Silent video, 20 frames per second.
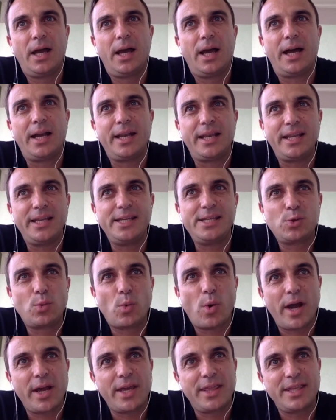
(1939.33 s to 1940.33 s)
And is
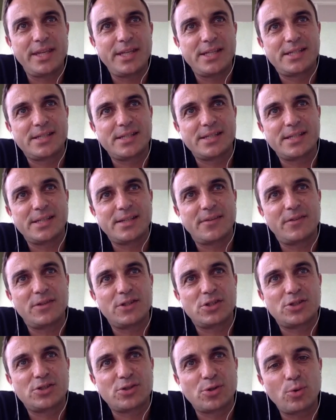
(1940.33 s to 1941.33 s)
why this
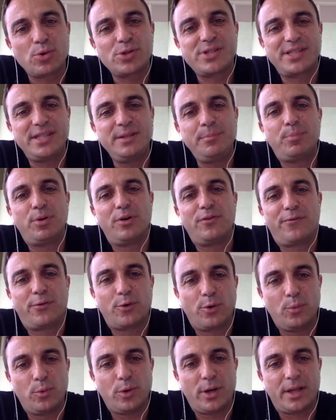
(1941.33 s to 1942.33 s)
so simple
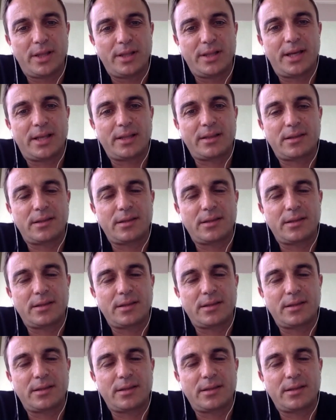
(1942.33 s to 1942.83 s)
formula that